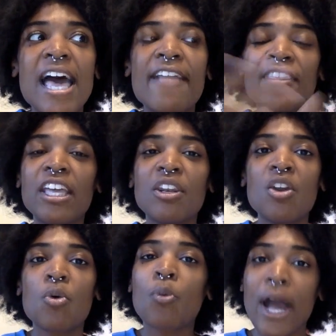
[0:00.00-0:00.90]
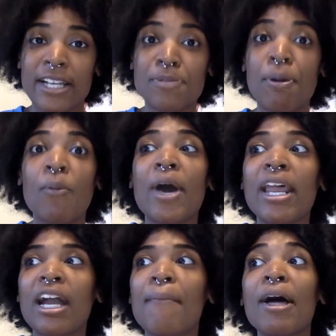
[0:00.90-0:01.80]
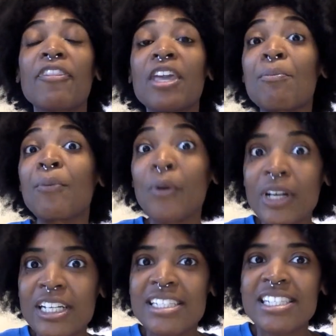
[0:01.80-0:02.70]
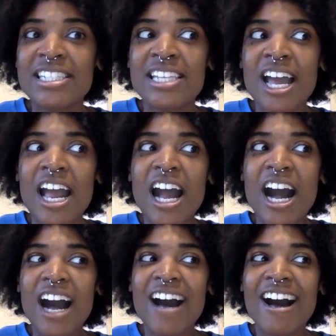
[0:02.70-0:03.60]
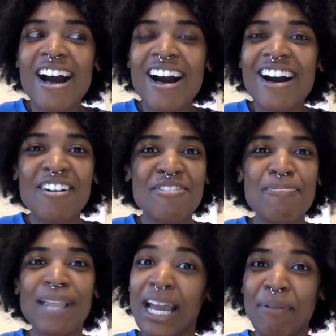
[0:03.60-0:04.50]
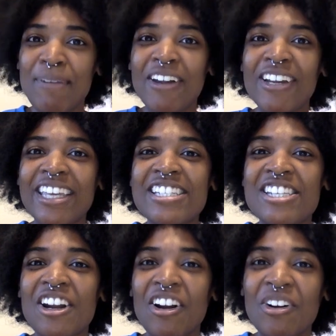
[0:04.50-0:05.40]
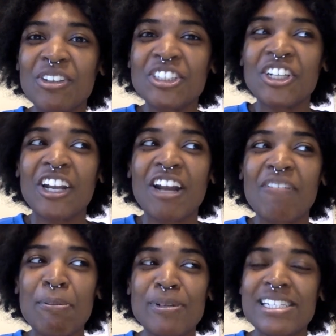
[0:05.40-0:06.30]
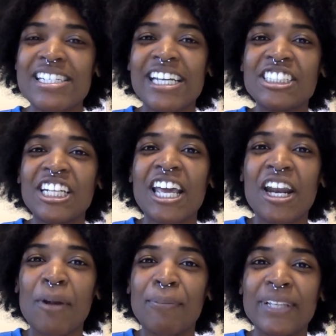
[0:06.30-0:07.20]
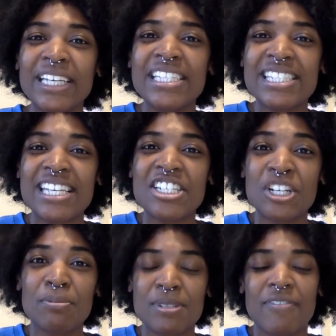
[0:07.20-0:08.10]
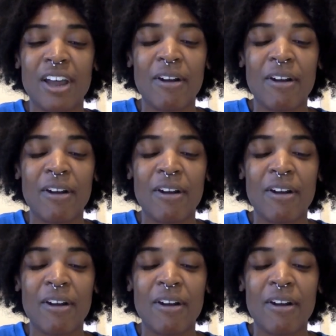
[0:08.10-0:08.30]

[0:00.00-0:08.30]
and then wax poetic about the importance of Black Americans and our culture and our representation and our place in terms of